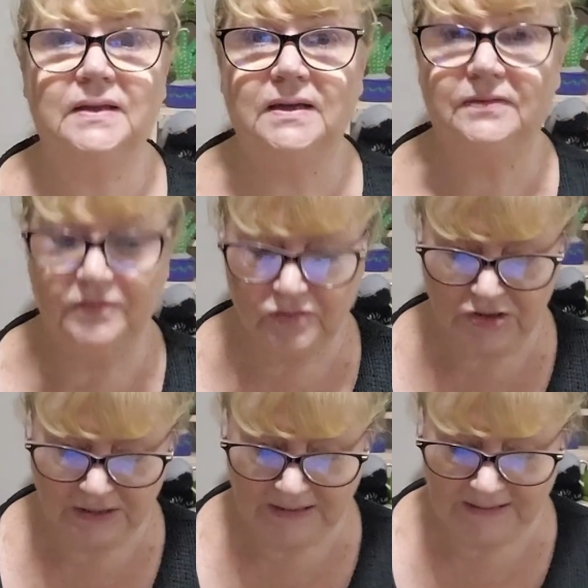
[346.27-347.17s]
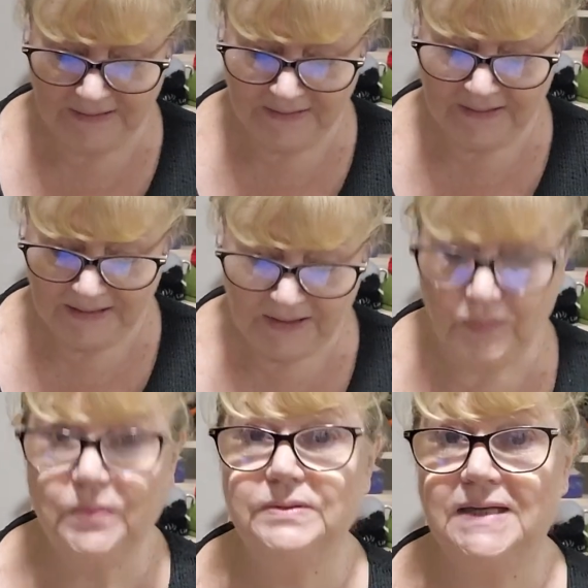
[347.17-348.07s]
unfortunately,
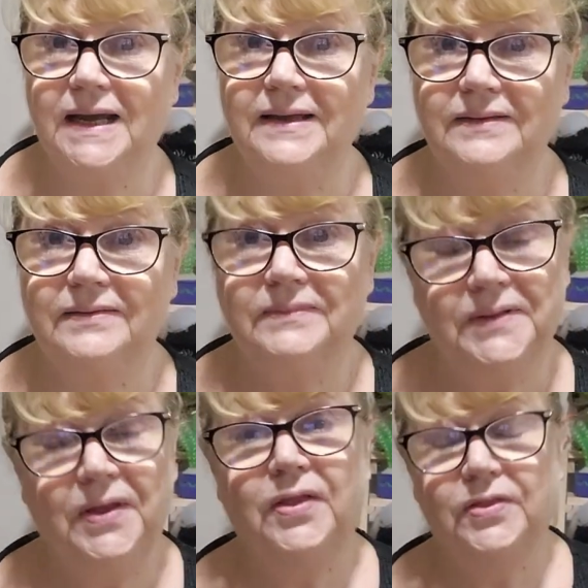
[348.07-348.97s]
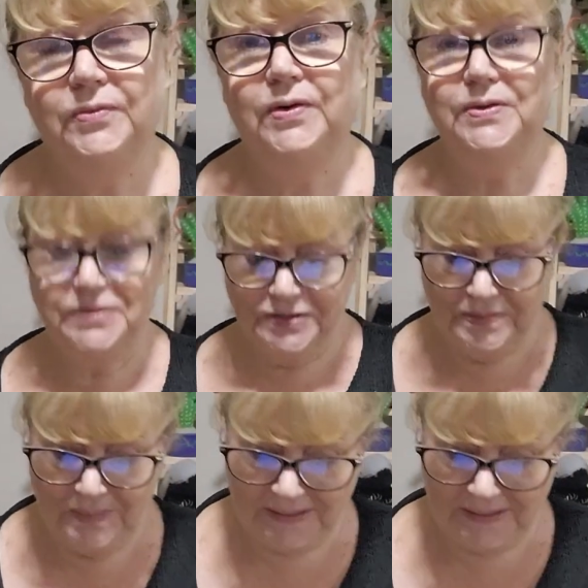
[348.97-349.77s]
it will take the road to the